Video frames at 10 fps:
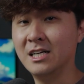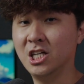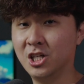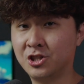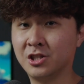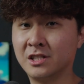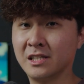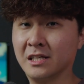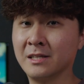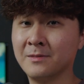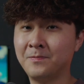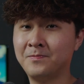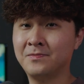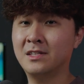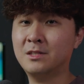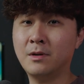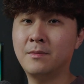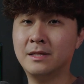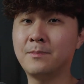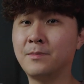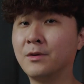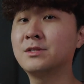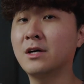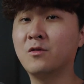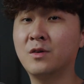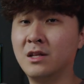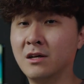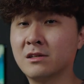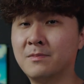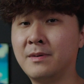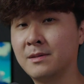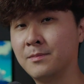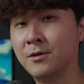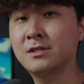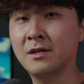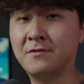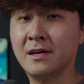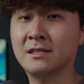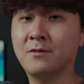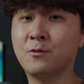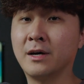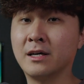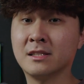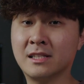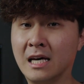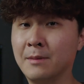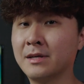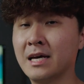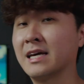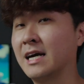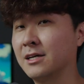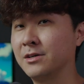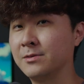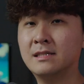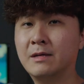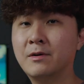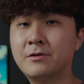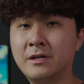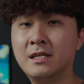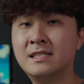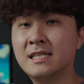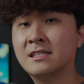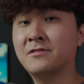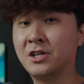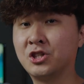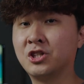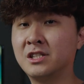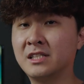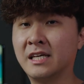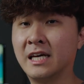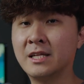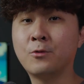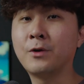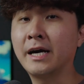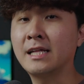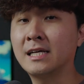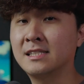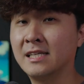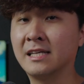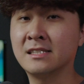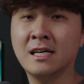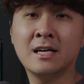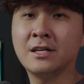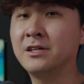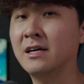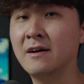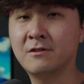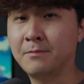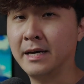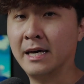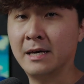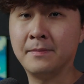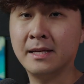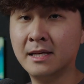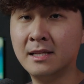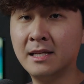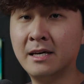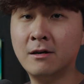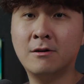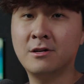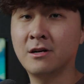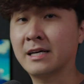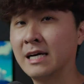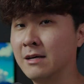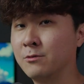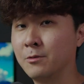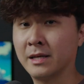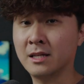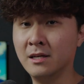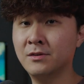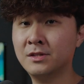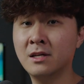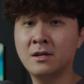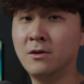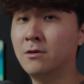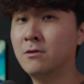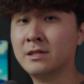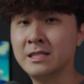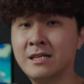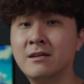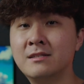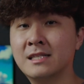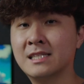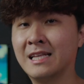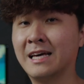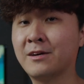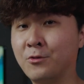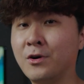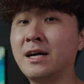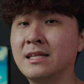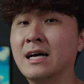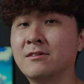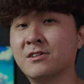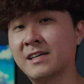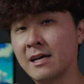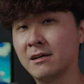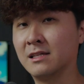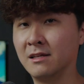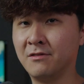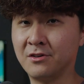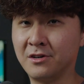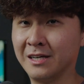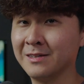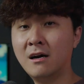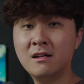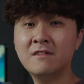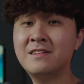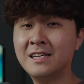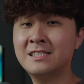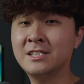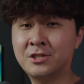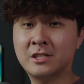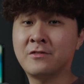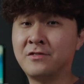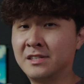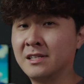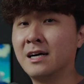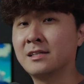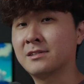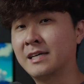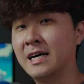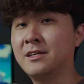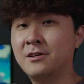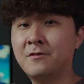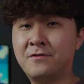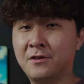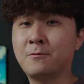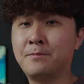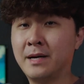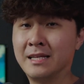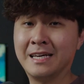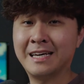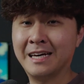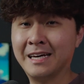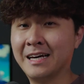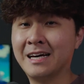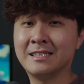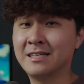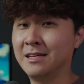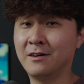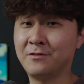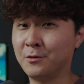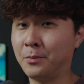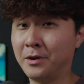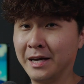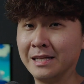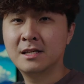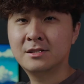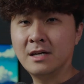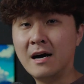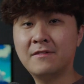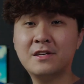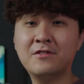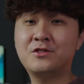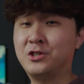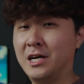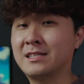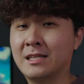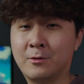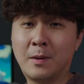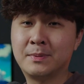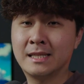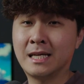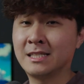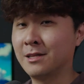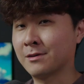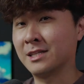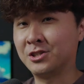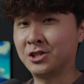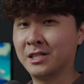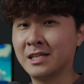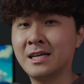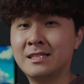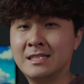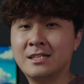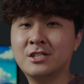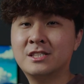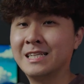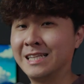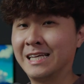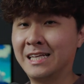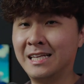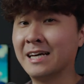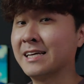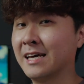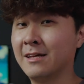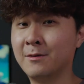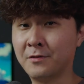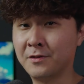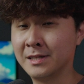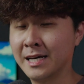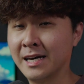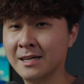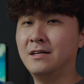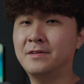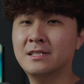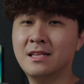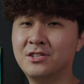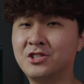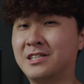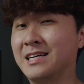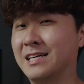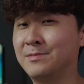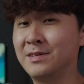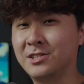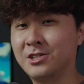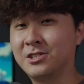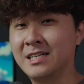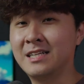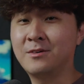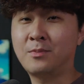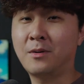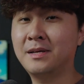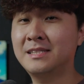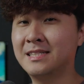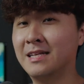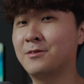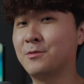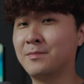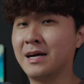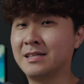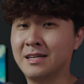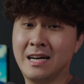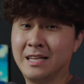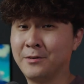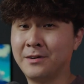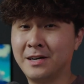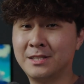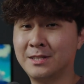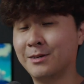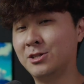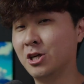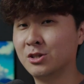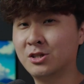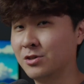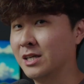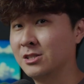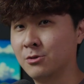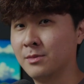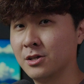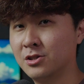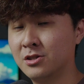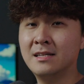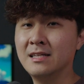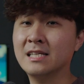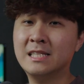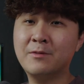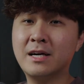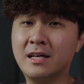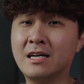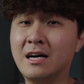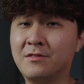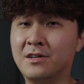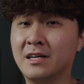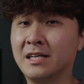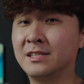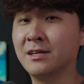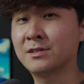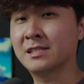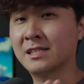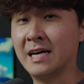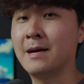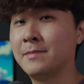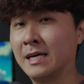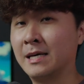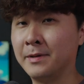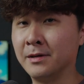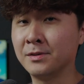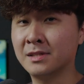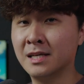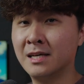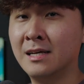urgency. This is probably the most overlooked but the most effective way a scammer can get you. They will create a sense of urgency in a way that says you have to pay immediately or your account will be closed, or click on this link right now to get your delivery. All of this is just a facade to get you feel panicky and turn off your brain. So after you've checked that the website doesn't look legit, then just delete it and get on with your day. If it's a legit text message, then they'll probably send a reminder anyway, so don't stress too much. The next thing we gotta cover is those scam emails.